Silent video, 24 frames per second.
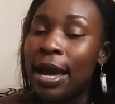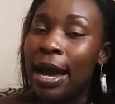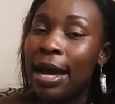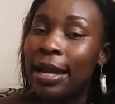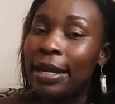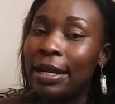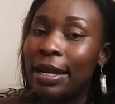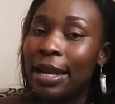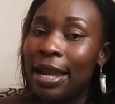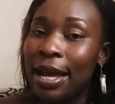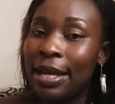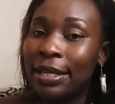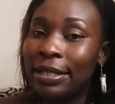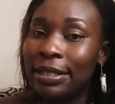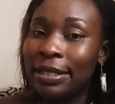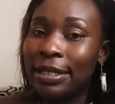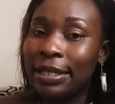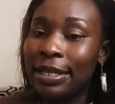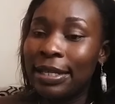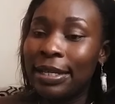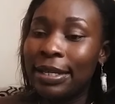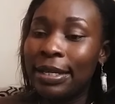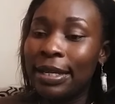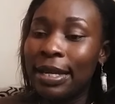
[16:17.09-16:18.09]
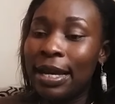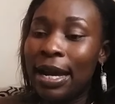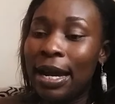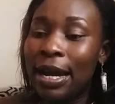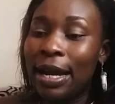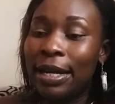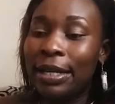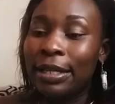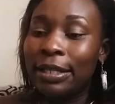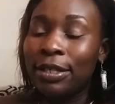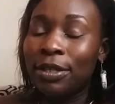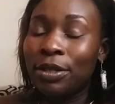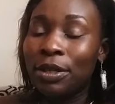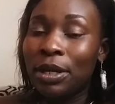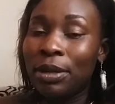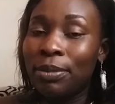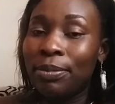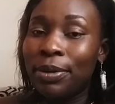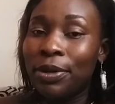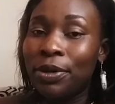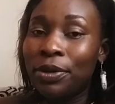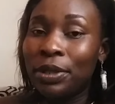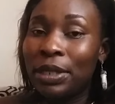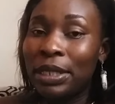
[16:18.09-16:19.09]
And lastly, I'll talk
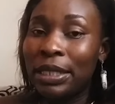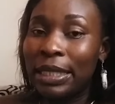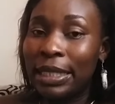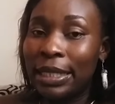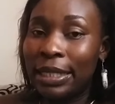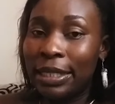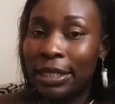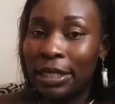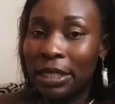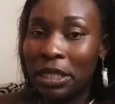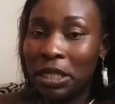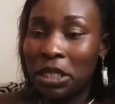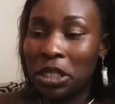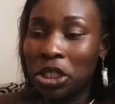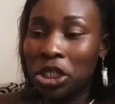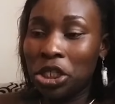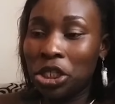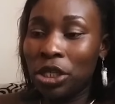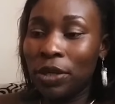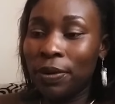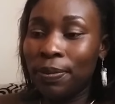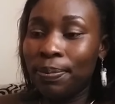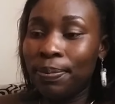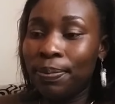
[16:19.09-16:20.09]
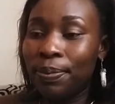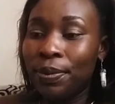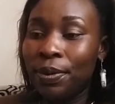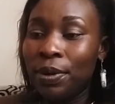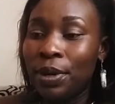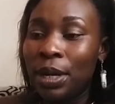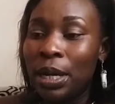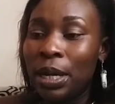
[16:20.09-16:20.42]
about citizenship.